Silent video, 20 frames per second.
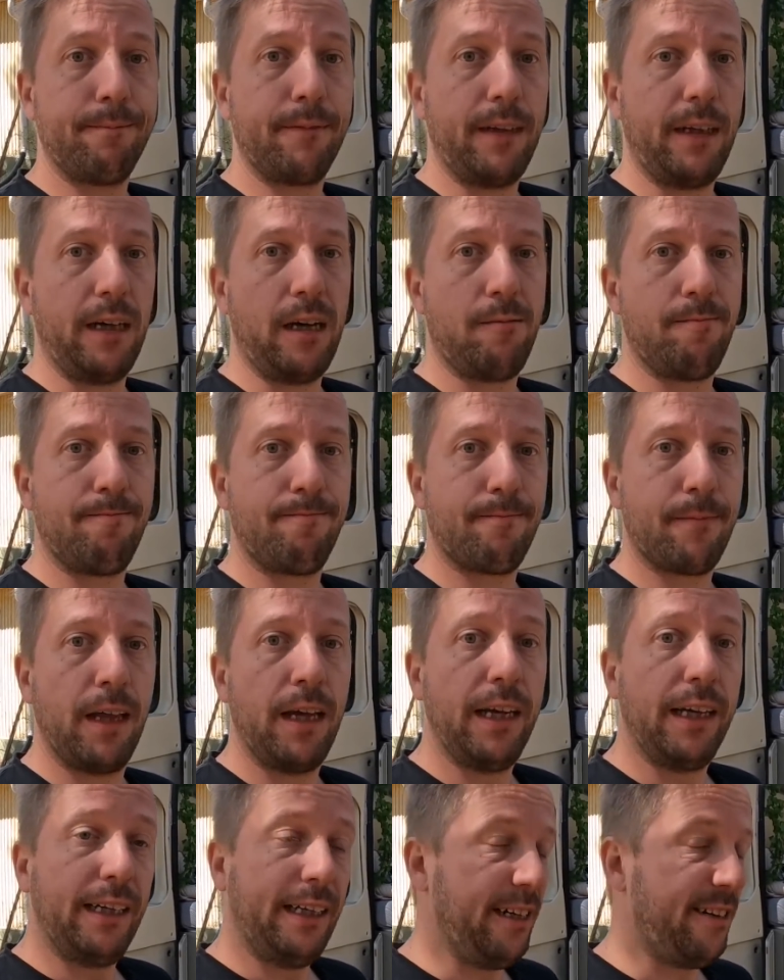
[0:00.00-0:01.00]
Yeah,
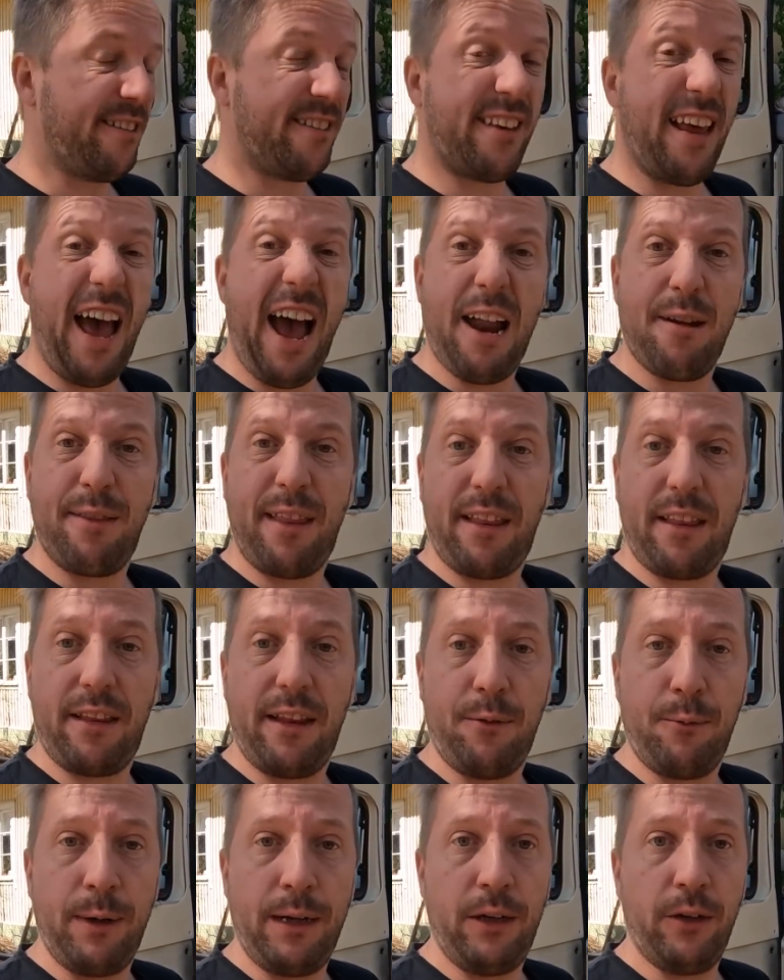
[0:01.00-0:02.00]
it's sad
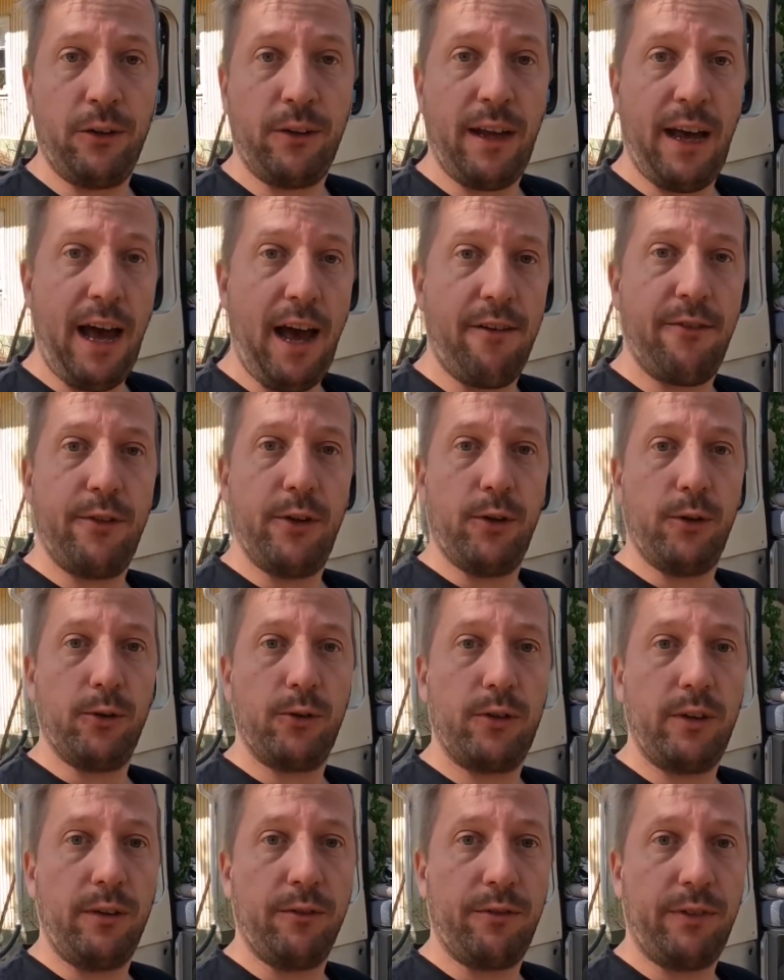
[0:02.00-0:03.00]
that we don't have
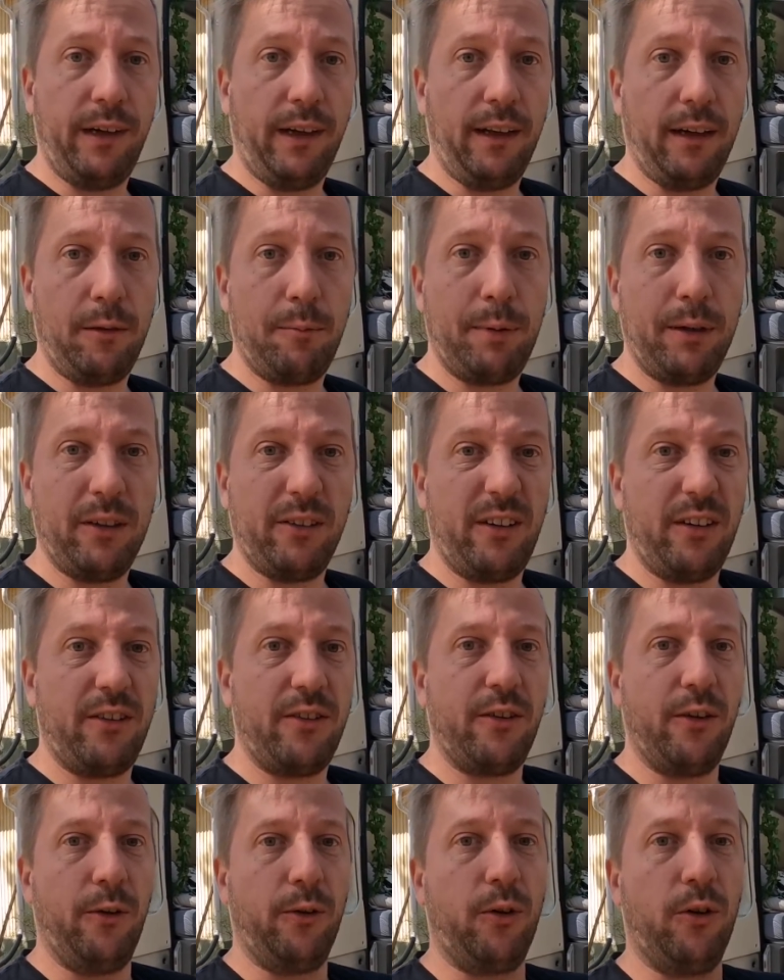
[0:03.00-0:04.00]
those in Finland because it's
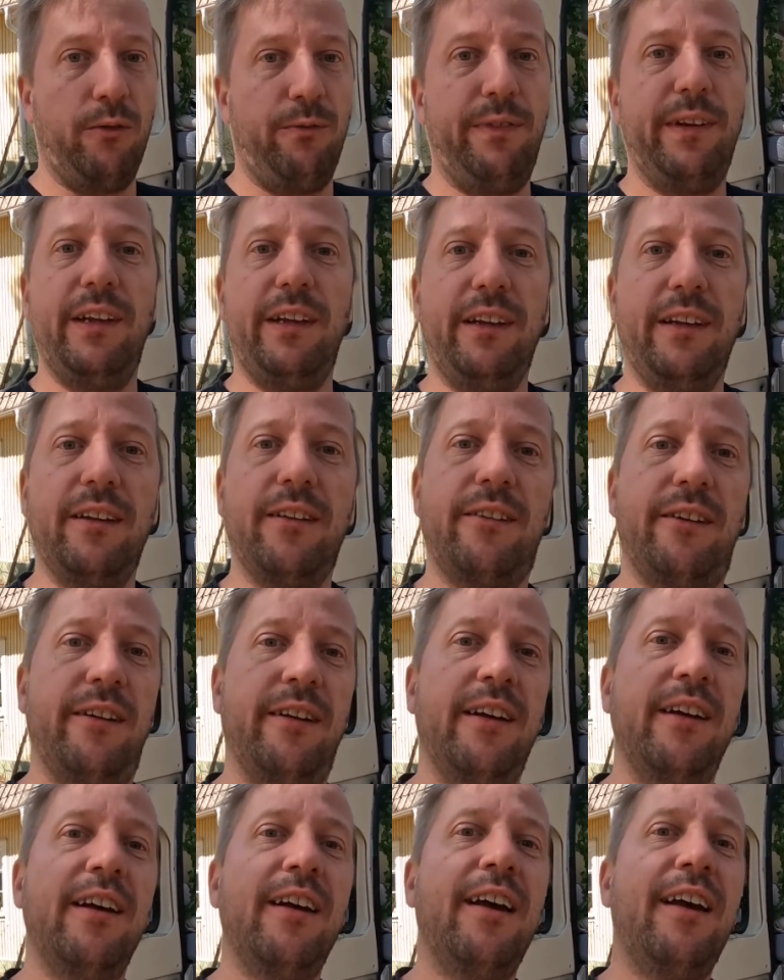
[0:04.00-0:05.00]
so convenient
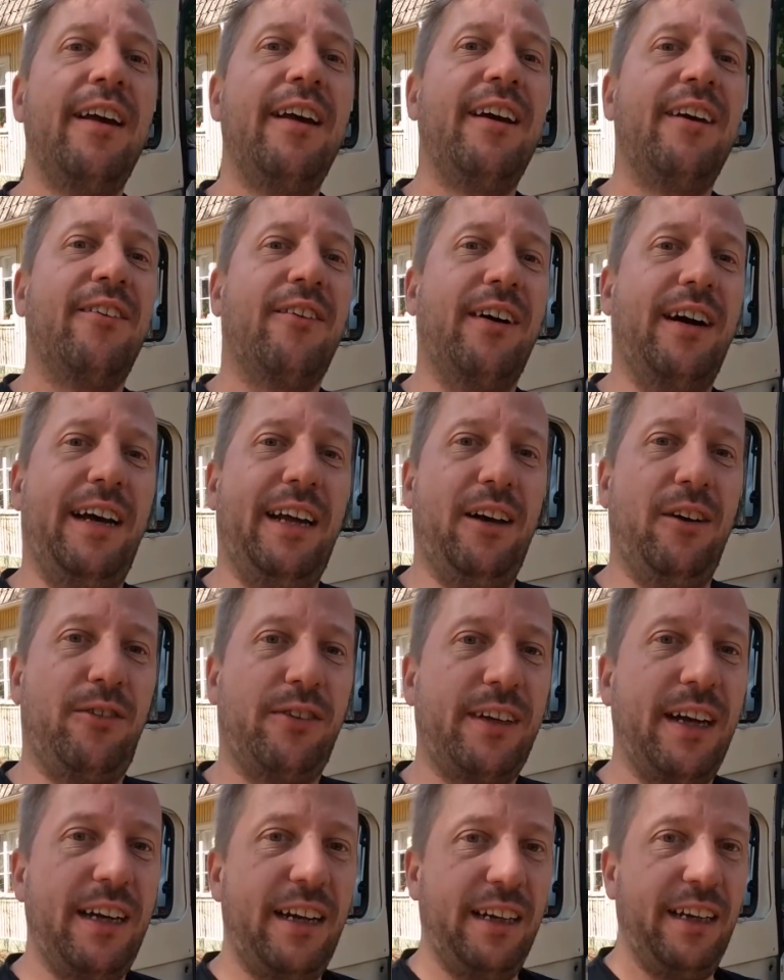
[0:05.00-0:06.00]
way
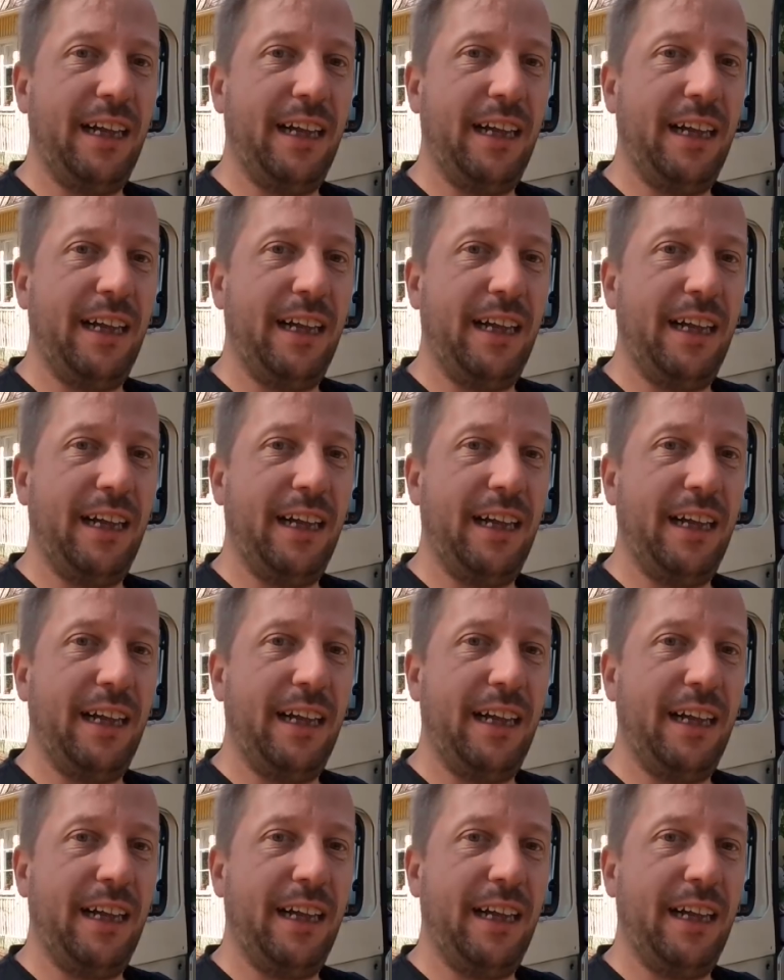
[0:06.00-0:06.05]
of getting